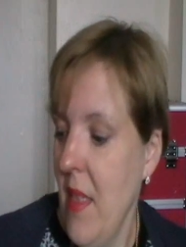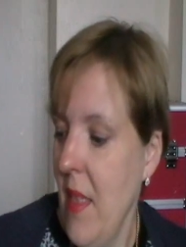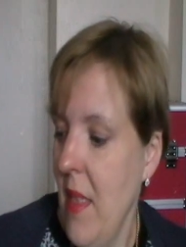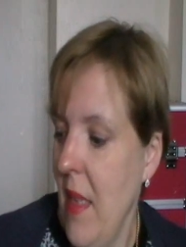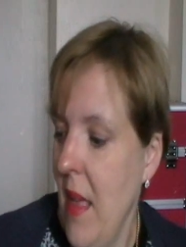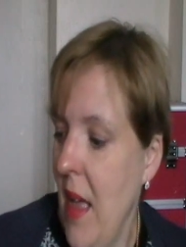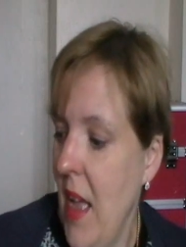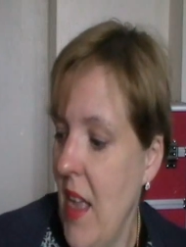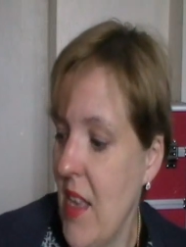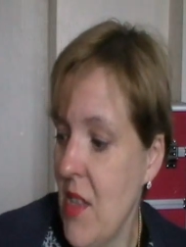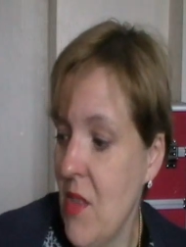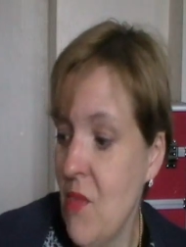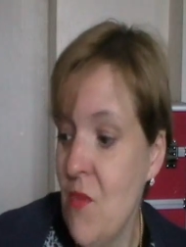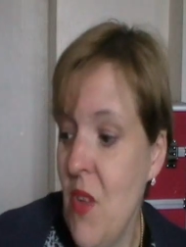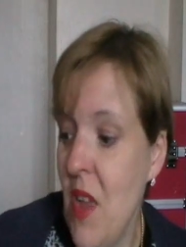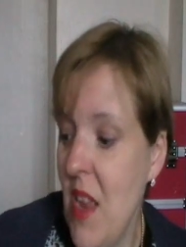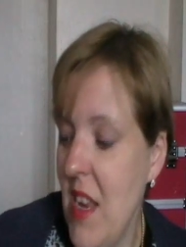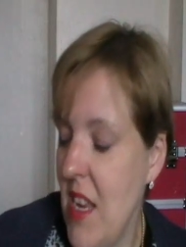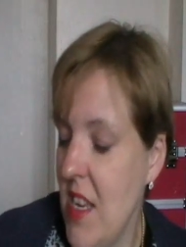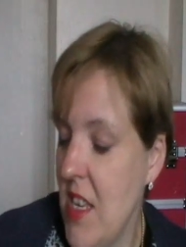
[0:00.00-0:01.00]
yeah, I
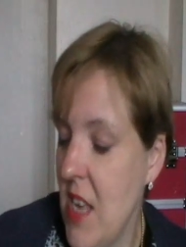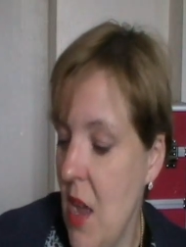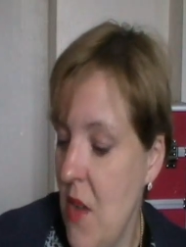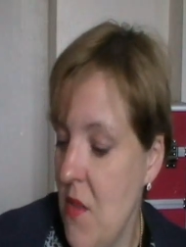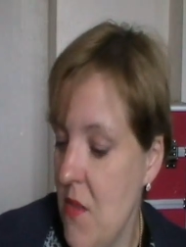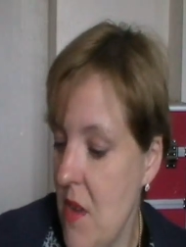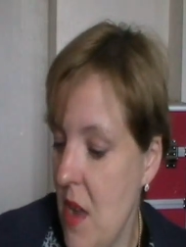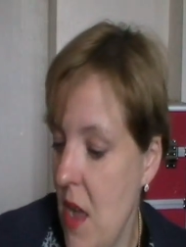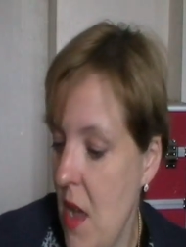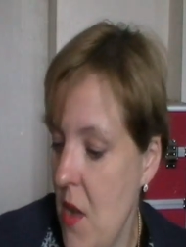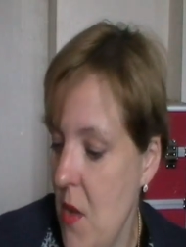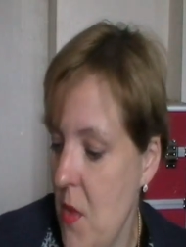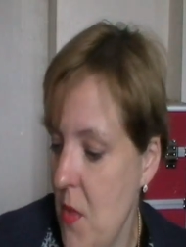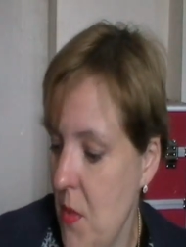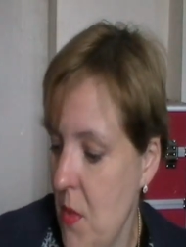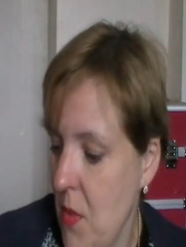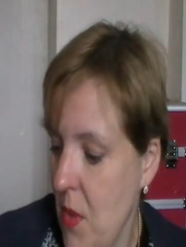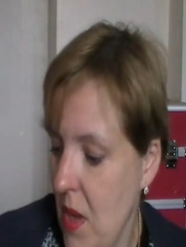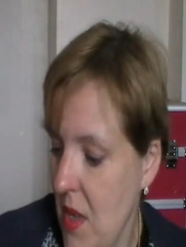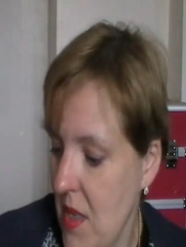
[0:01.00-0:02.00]
really don't
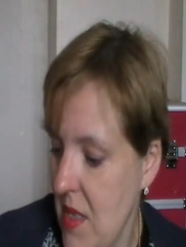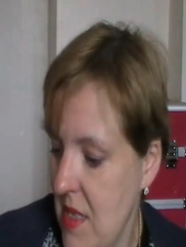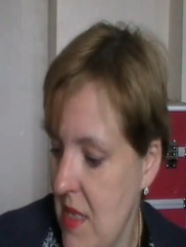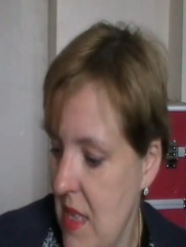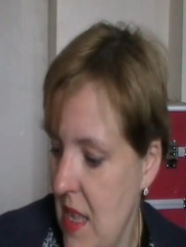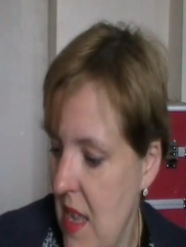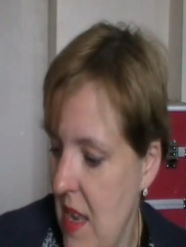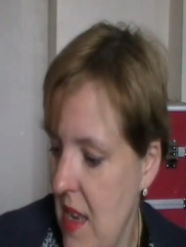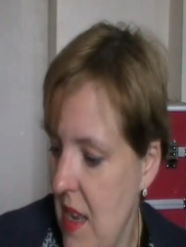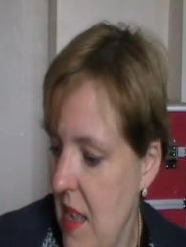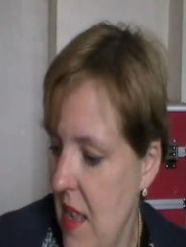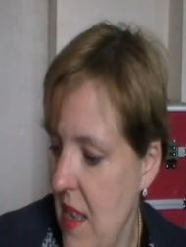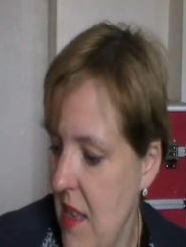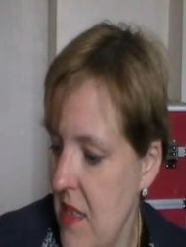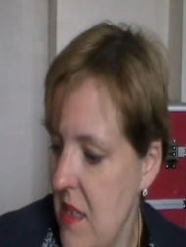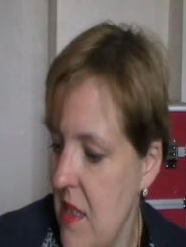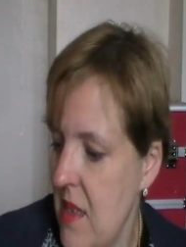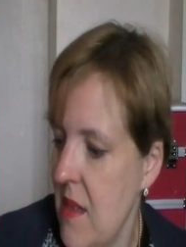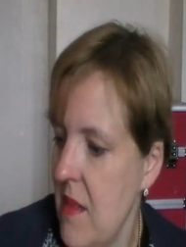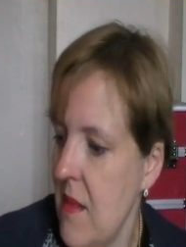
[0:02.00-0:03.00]
know what's in
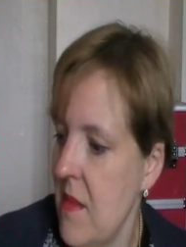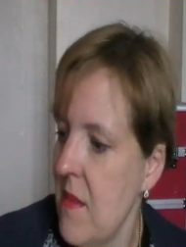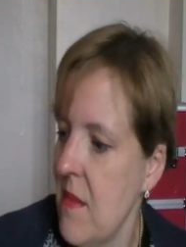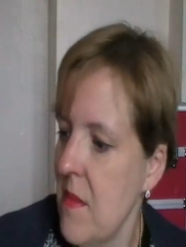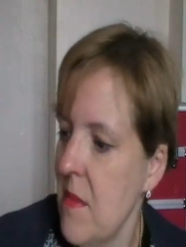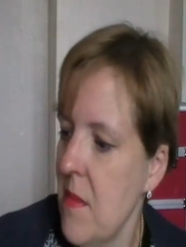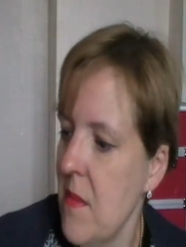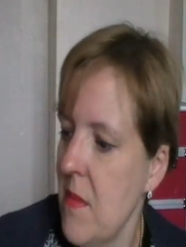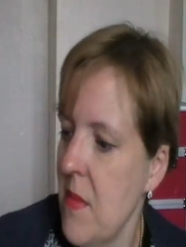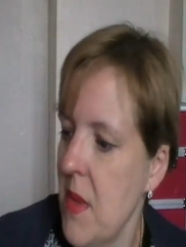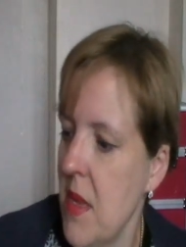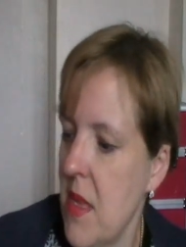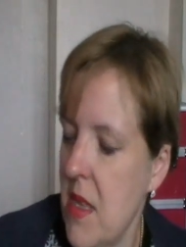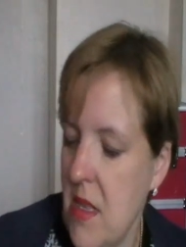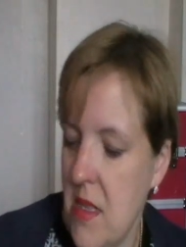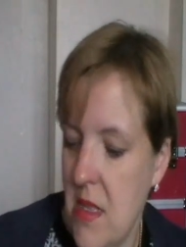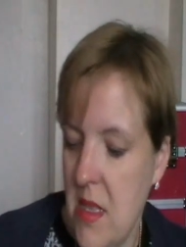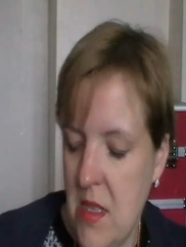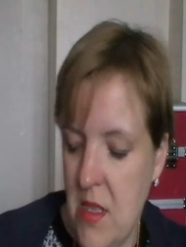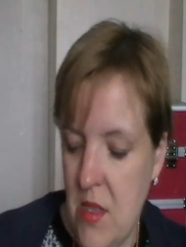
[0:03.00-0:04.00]
it
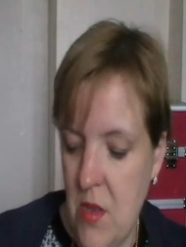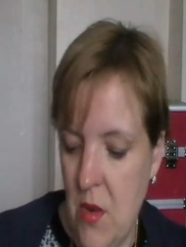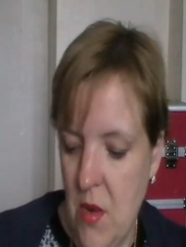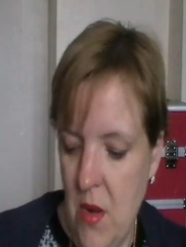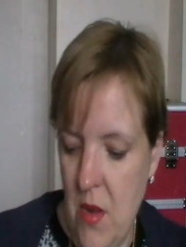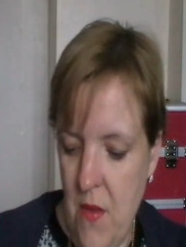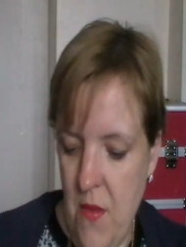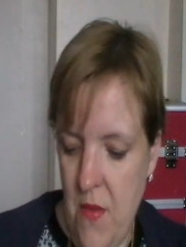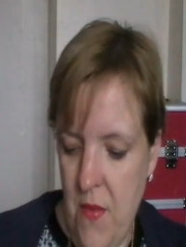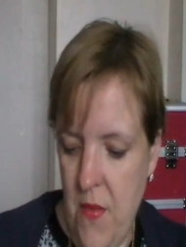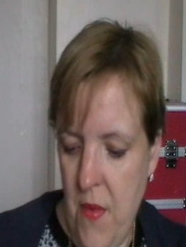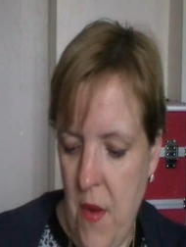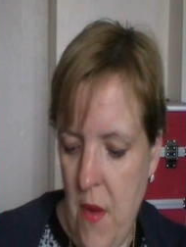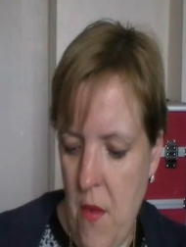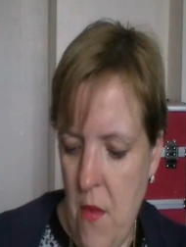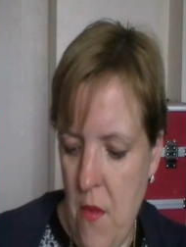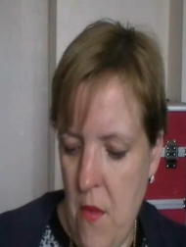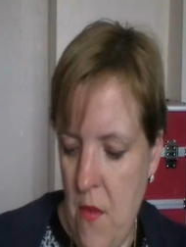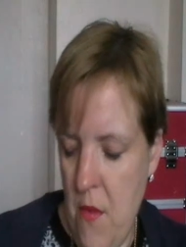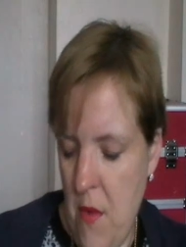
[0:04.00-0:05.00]
because it's all in
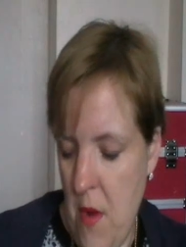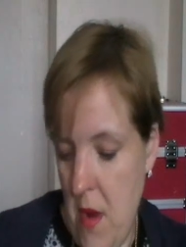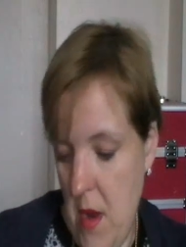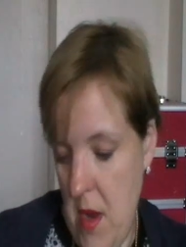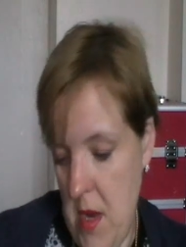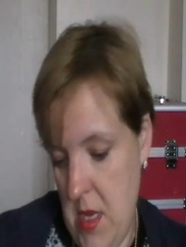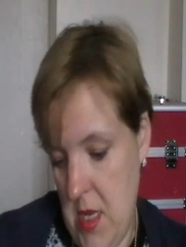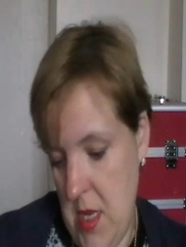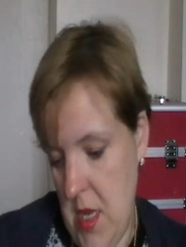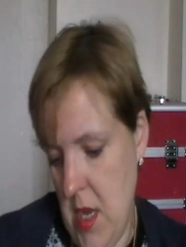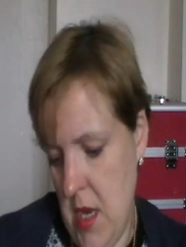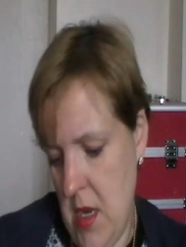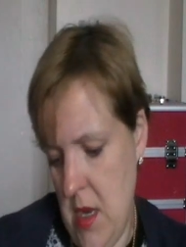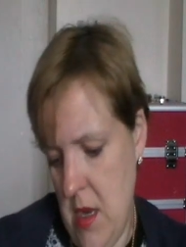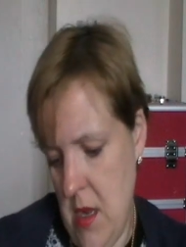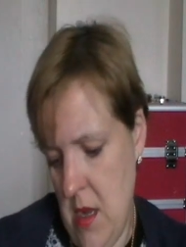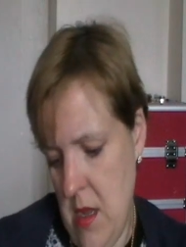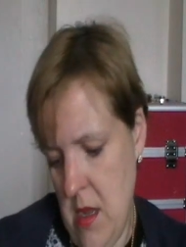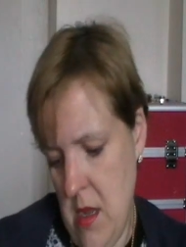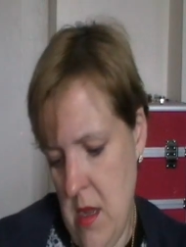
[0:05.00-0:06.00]
foreign
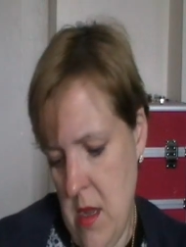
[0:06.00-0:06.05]
writing.